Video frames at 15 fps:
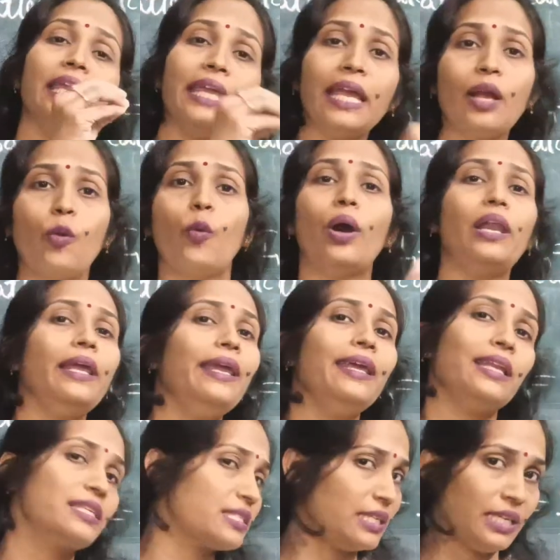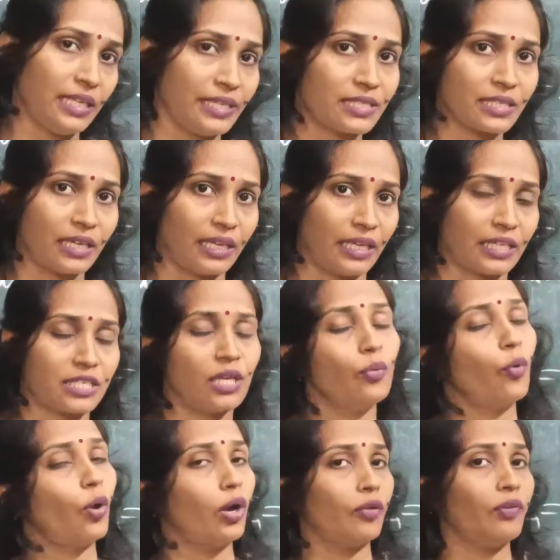equally in a series
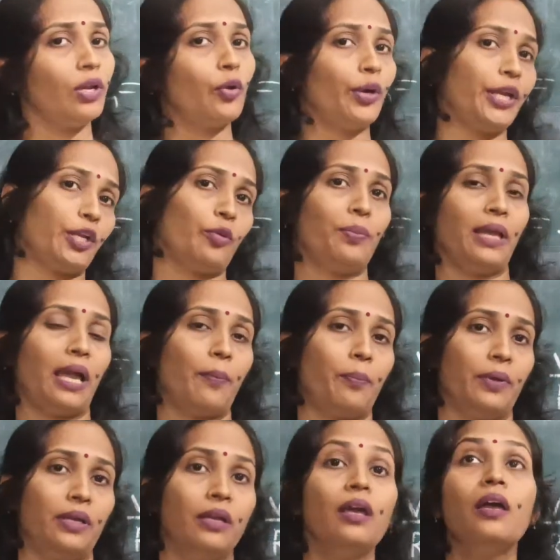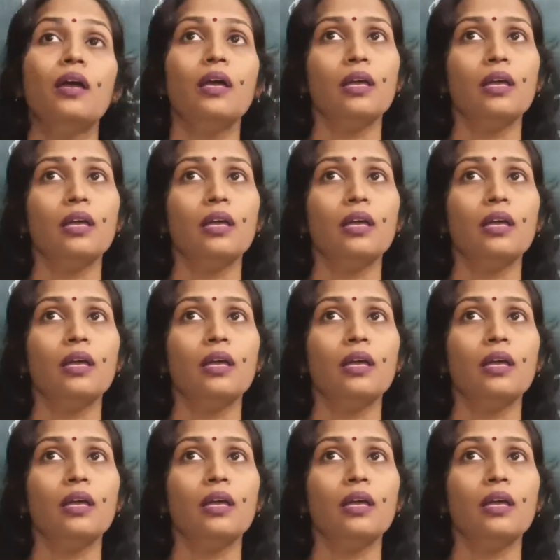connection, what will going to be happen?